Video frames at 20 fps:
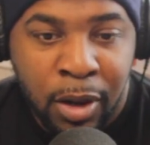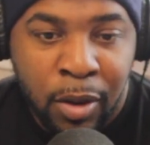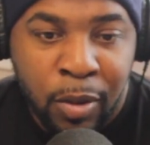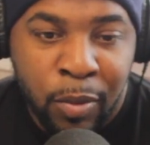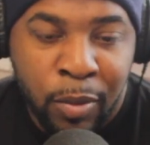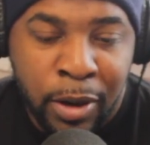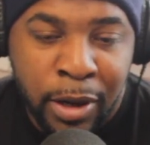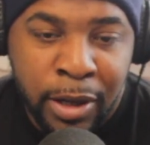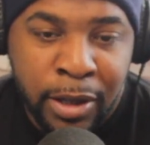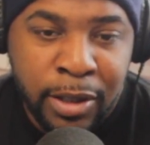
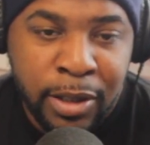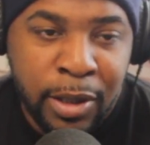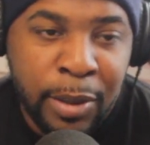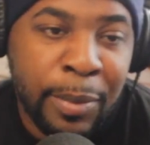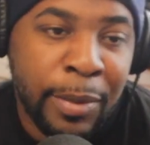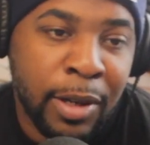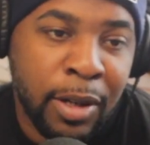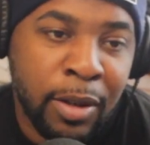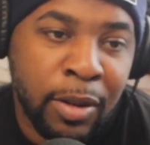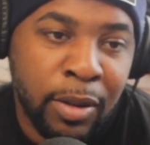What are
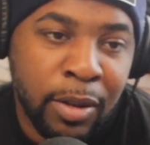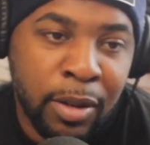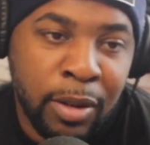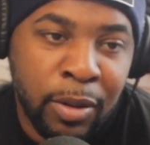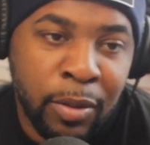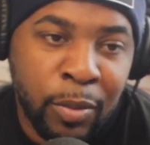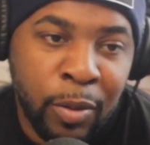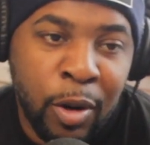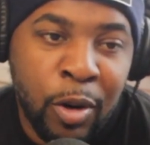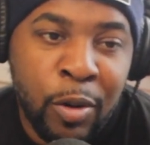some of
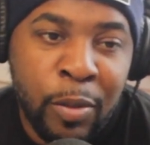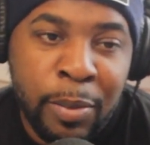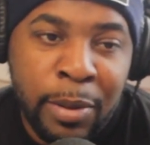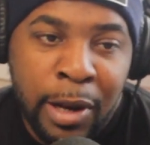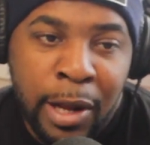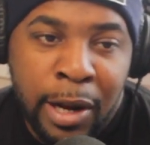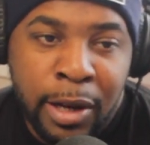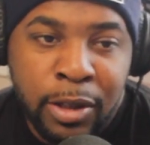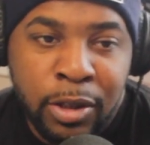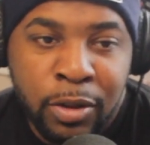the
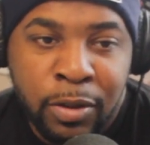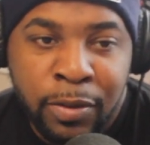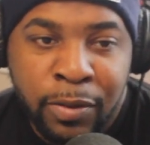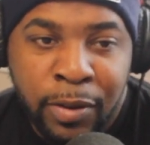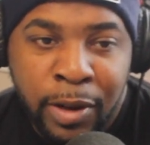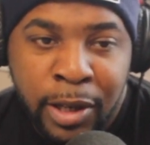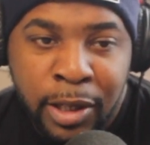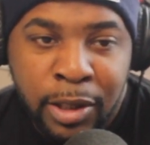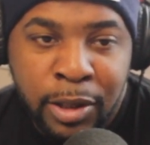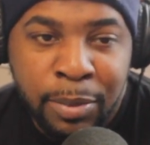roadblocks you
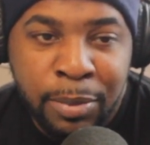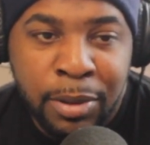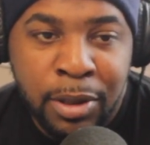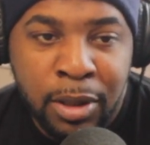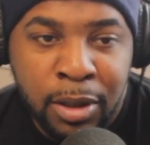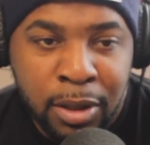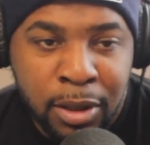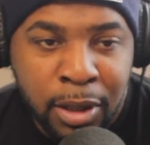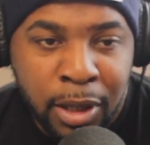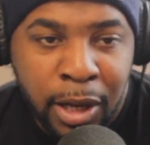face
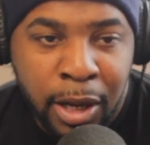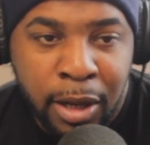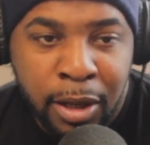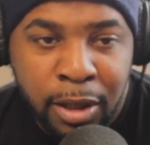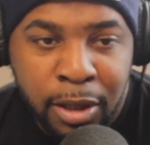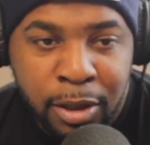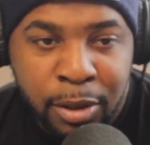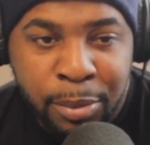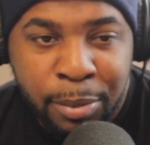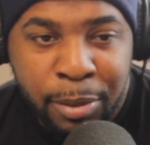putting together this